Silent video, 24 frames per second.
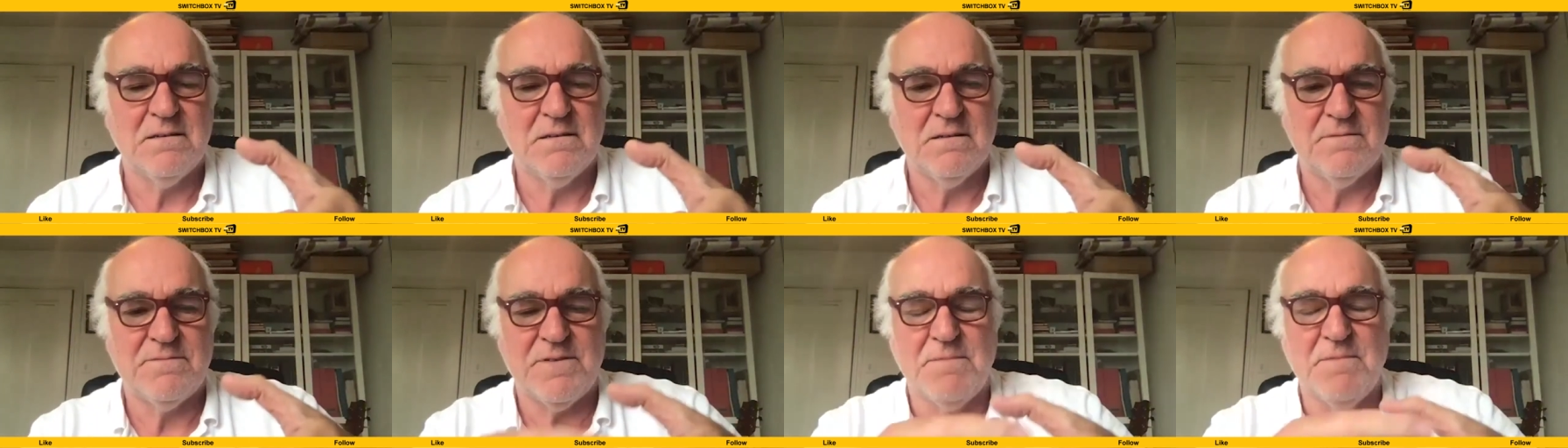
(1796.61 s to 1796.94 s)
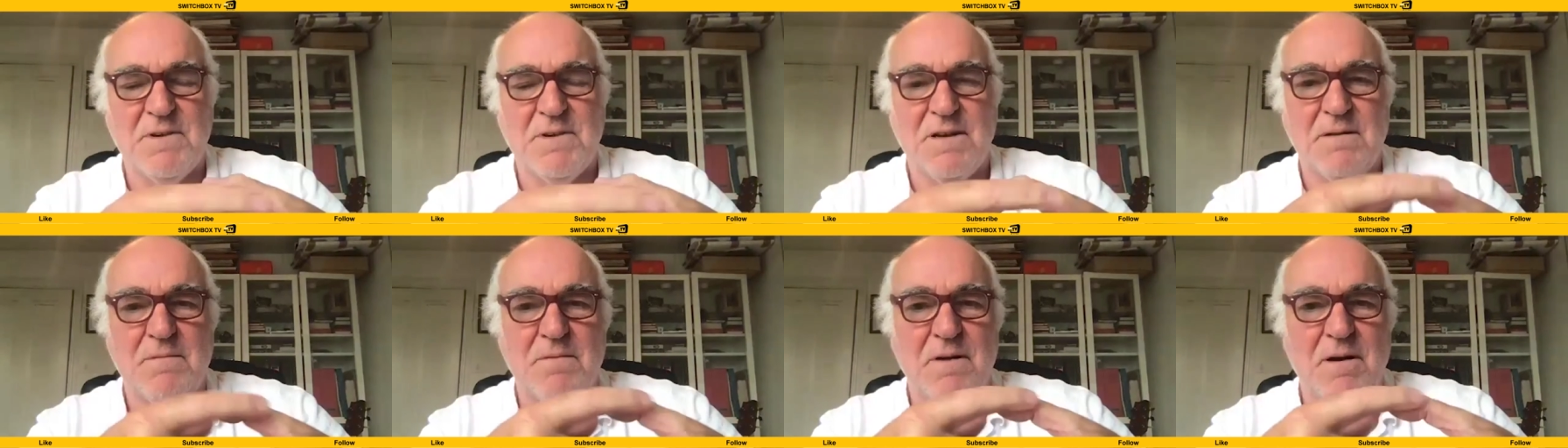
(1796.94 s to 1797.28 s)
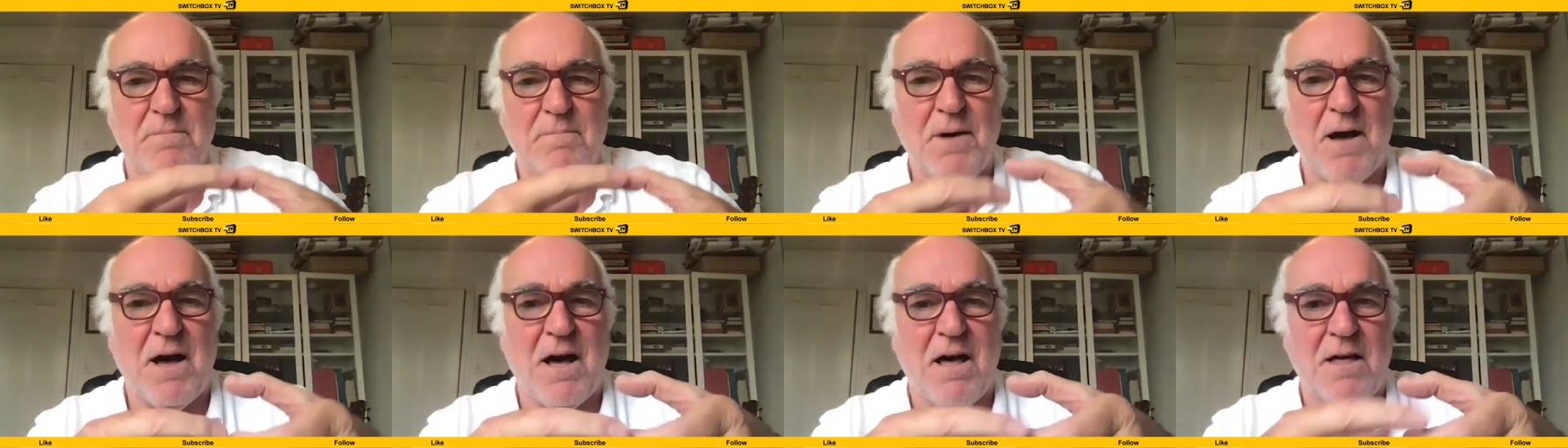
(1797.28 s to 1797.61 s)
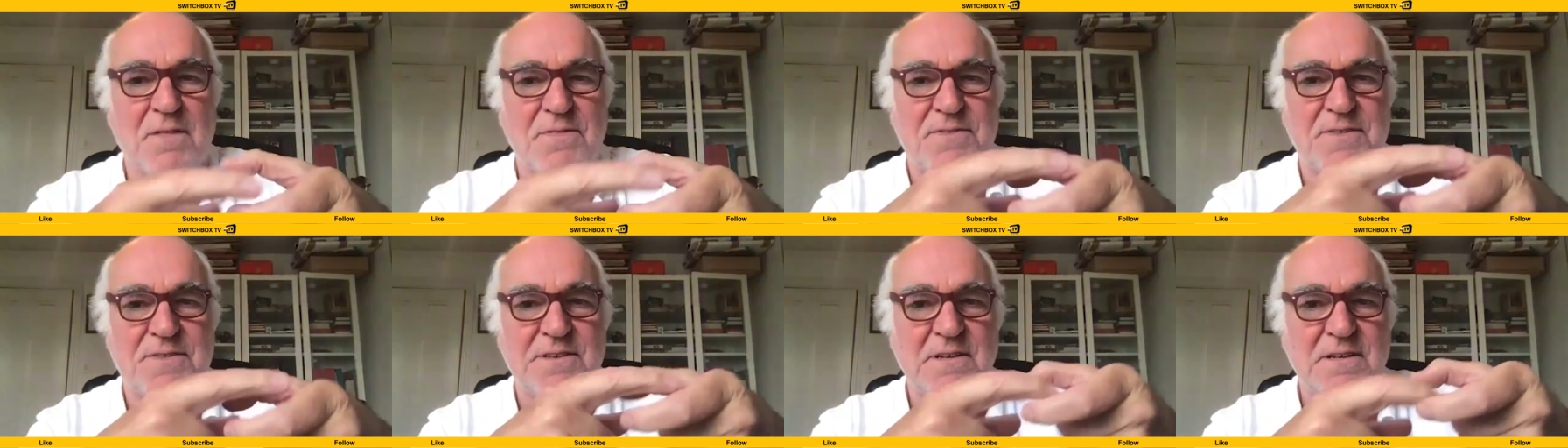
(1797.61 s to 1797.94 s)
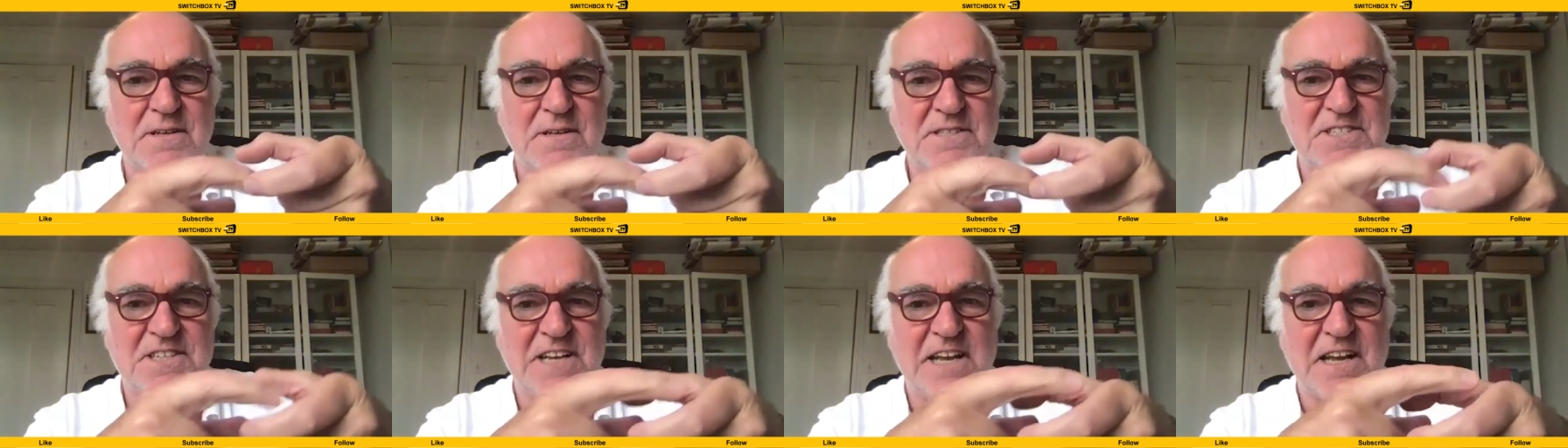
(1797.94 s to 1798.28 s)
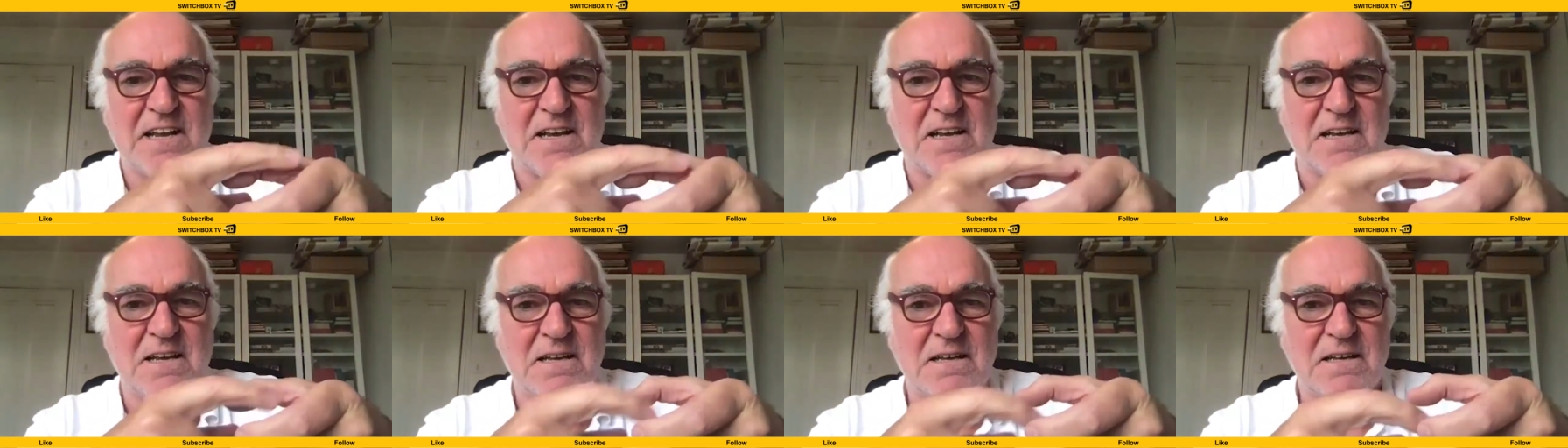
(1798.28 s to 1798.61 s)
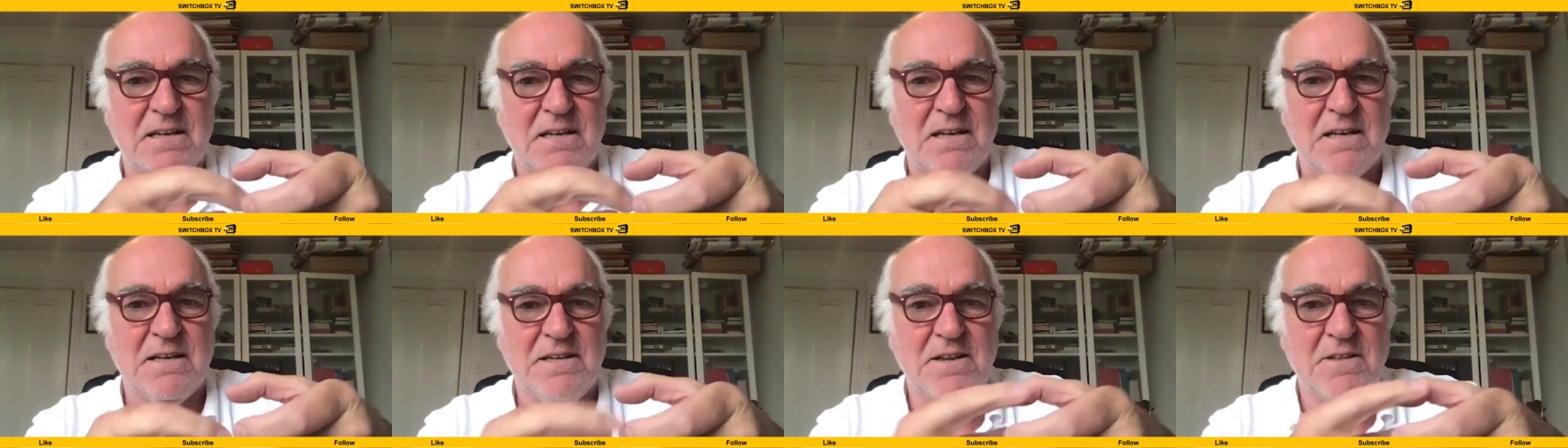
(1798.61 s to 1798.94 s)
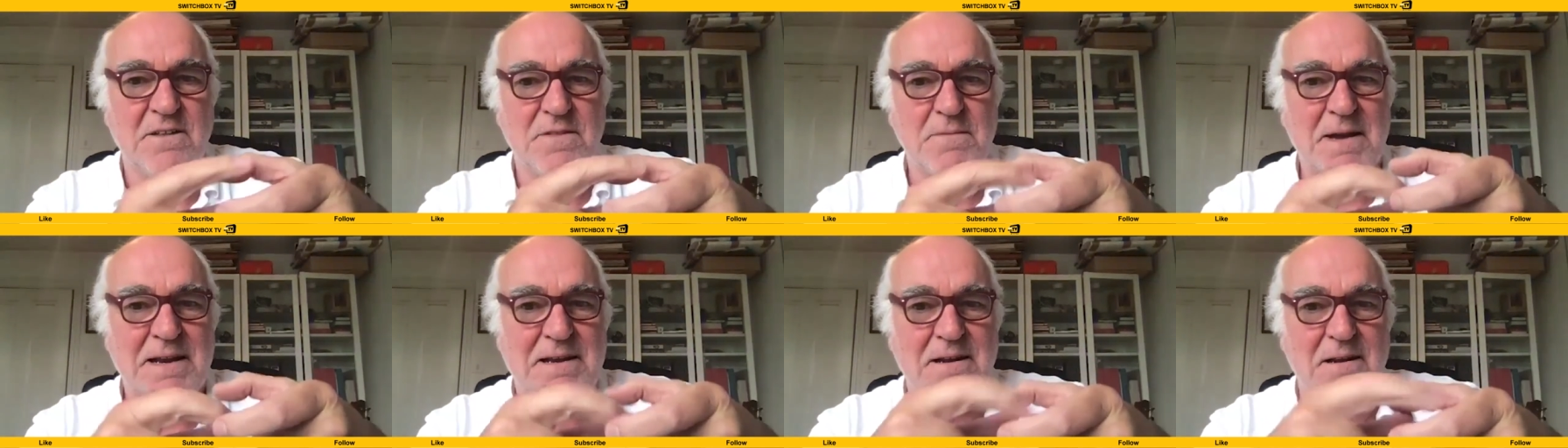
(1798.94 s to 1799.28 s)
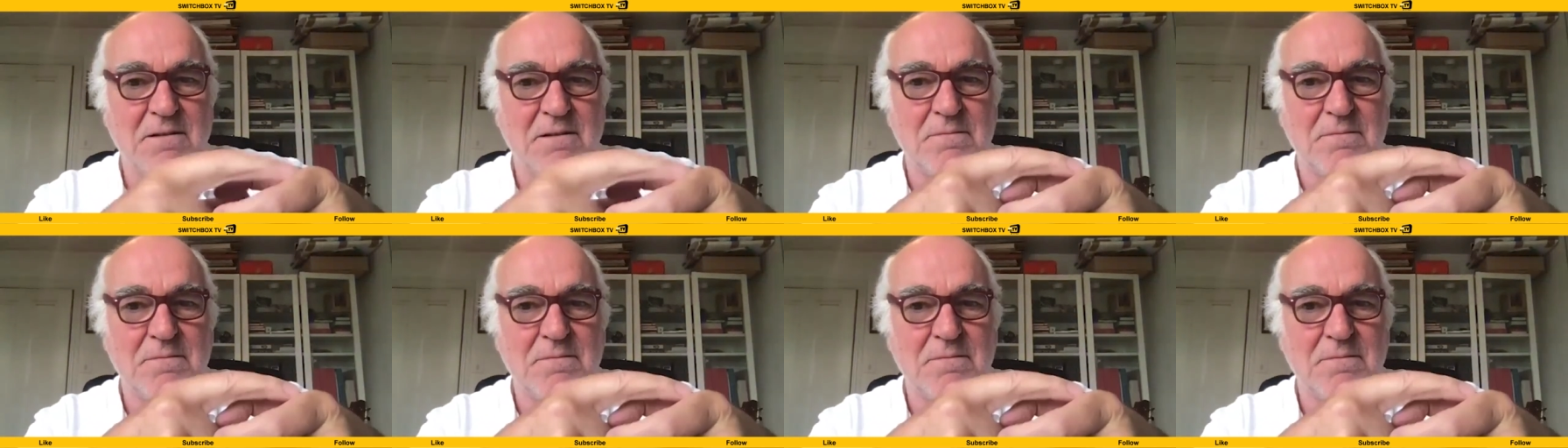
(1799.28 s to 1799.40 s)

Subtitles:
from a bath, a sink, you know, the metal